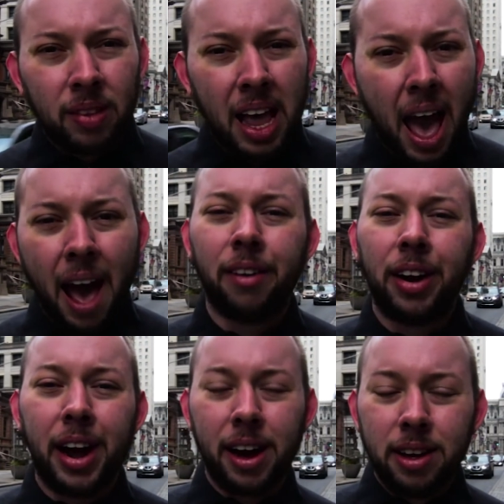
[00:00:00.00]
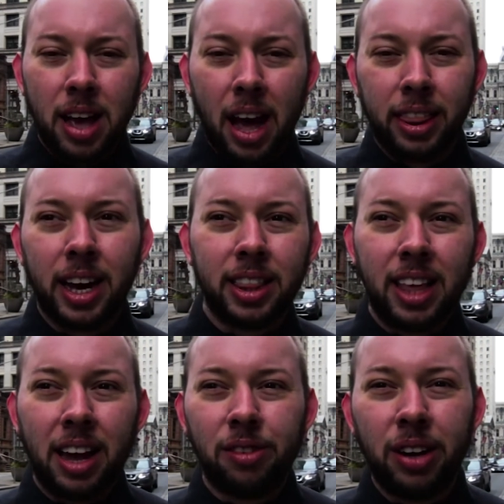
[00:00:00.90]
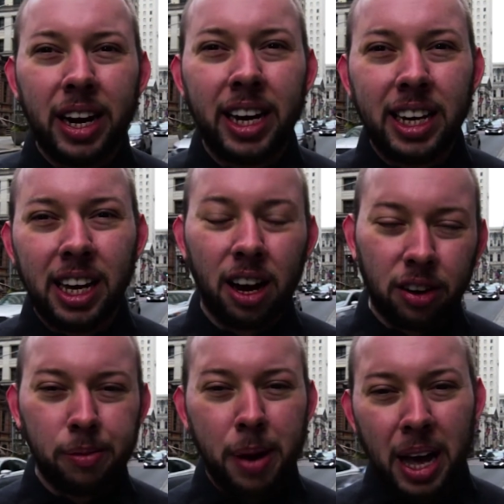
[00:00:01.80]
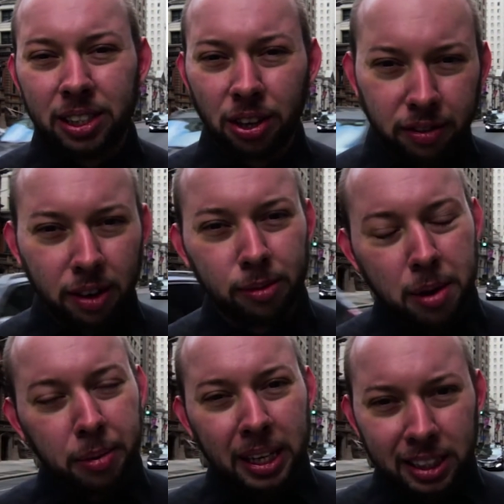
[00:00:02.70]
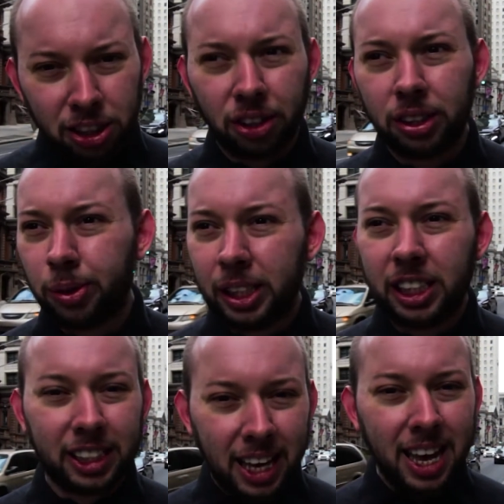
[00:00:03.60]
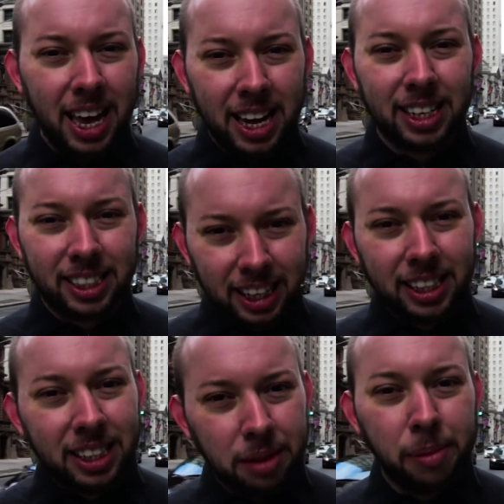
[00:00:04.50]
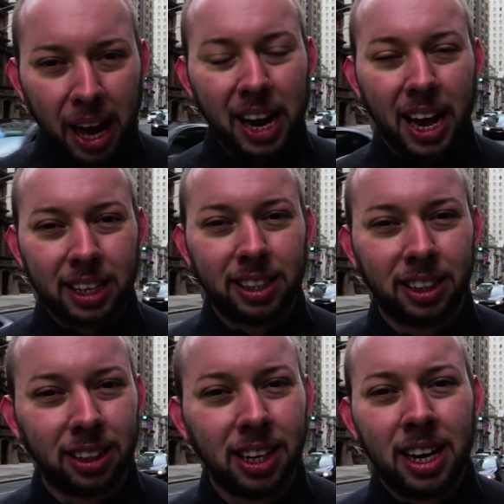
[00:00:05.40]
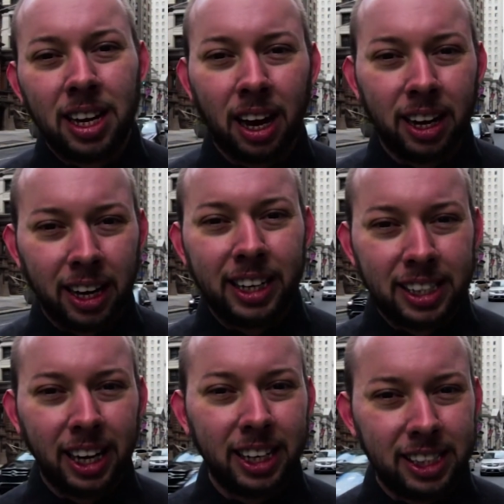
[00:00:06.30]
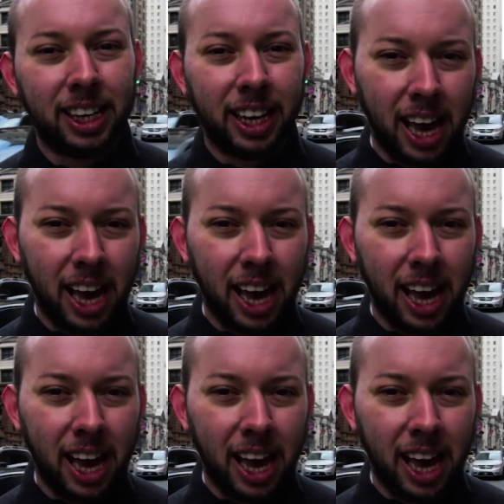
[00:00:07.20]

area, and that they really, you know, compared to a film like Mean Streets, which is inner city Manhattan, kind of Little Italy